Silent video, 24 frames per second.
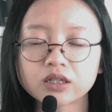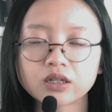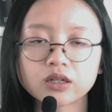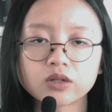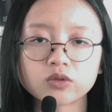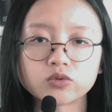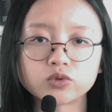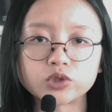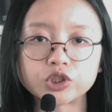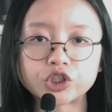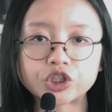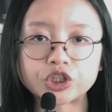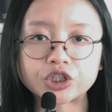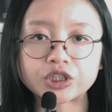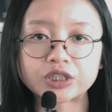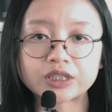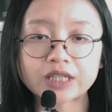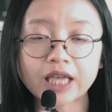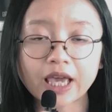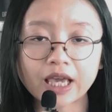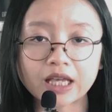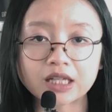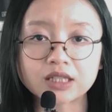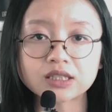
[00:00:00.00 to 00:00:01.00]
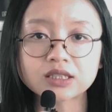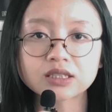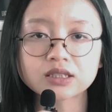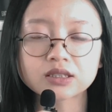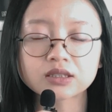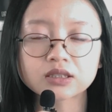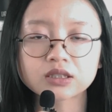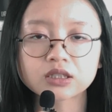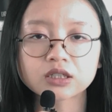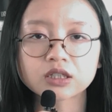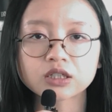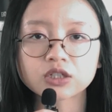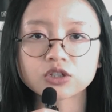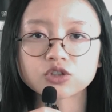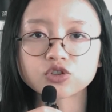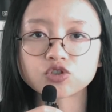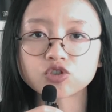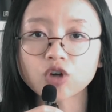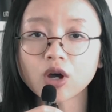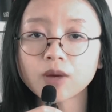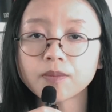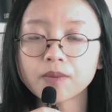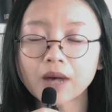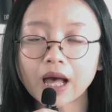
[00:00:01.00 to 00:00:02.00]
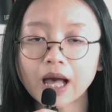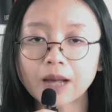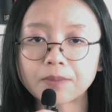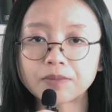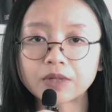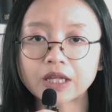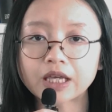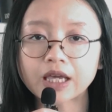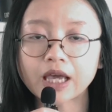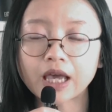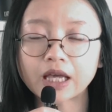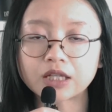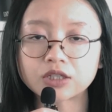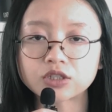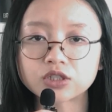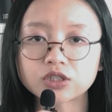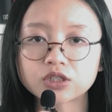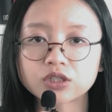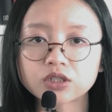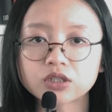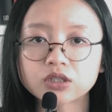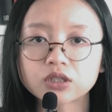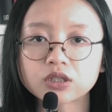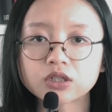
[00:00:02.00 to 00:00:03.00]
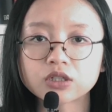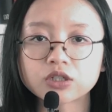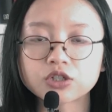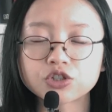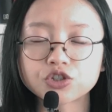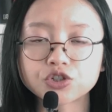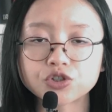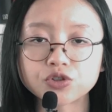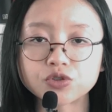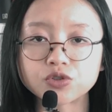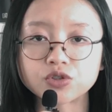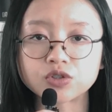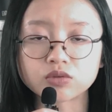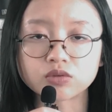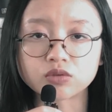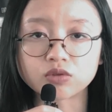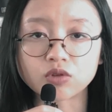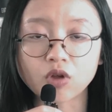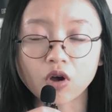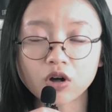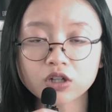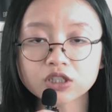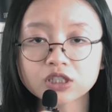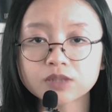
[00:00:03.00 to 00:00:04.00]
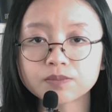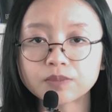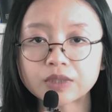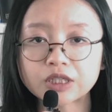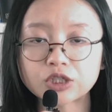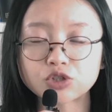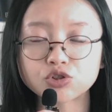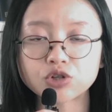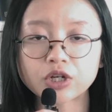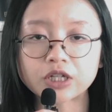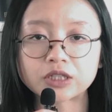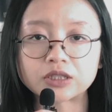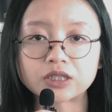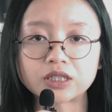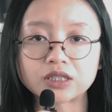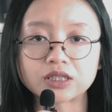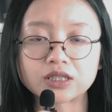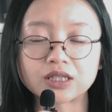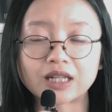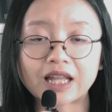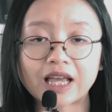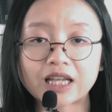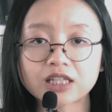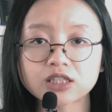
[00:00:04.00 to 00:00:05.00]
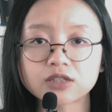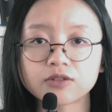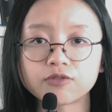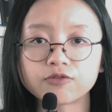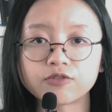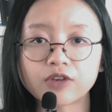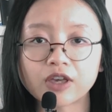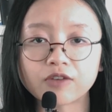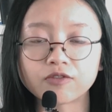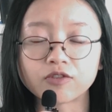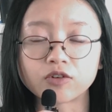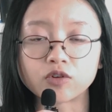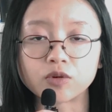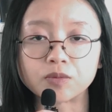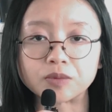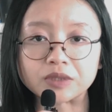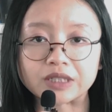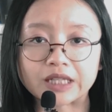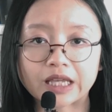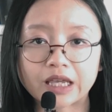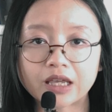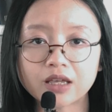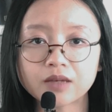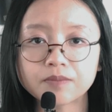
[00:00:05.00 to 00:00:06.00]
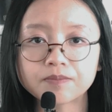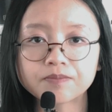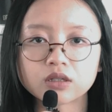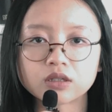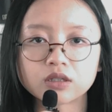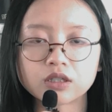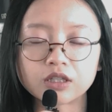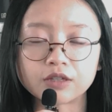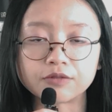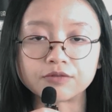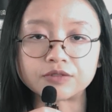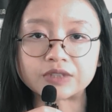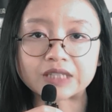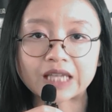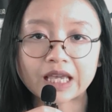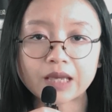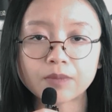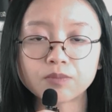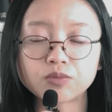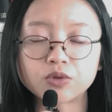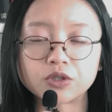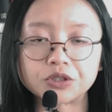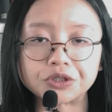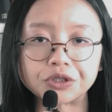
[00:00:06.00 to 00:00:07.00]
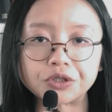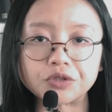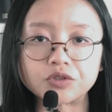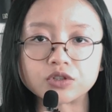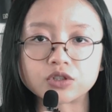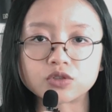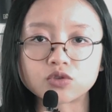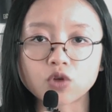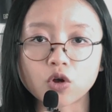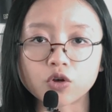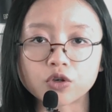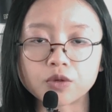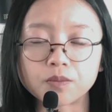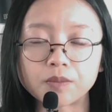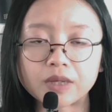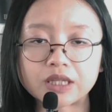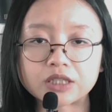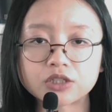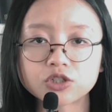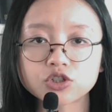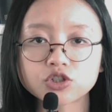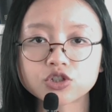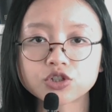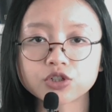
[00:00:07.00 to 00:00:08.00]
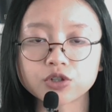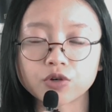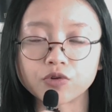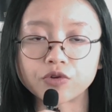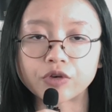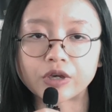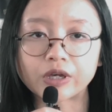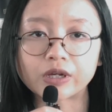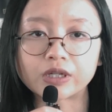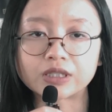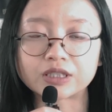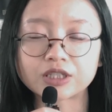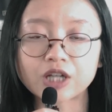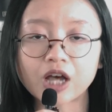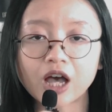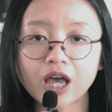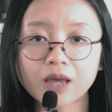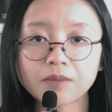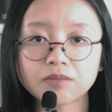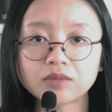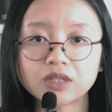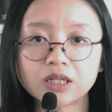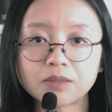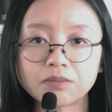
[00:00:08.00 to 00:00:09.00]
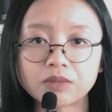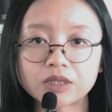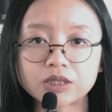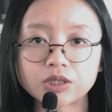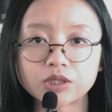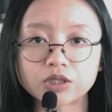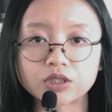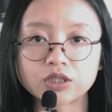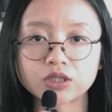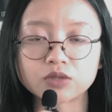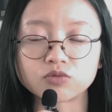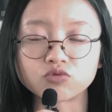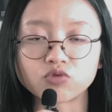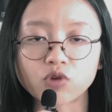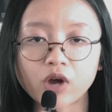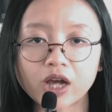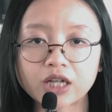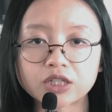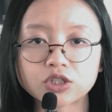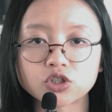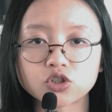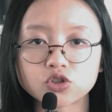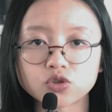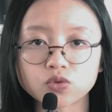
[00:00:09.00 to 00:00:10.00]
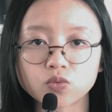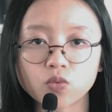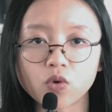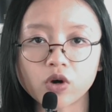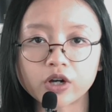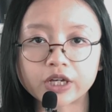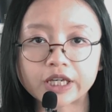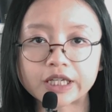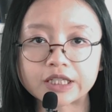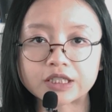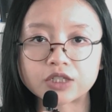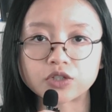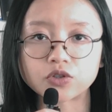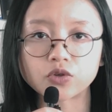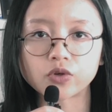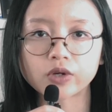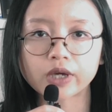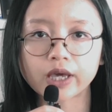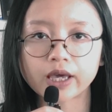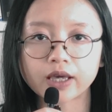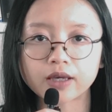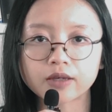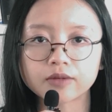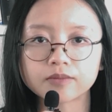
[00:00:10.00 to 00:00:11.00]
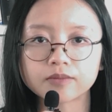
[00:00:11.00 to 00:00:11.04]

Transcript: which states job applicants should not be treated less favorably if they produce documents showing a time-limited right to work in the UK.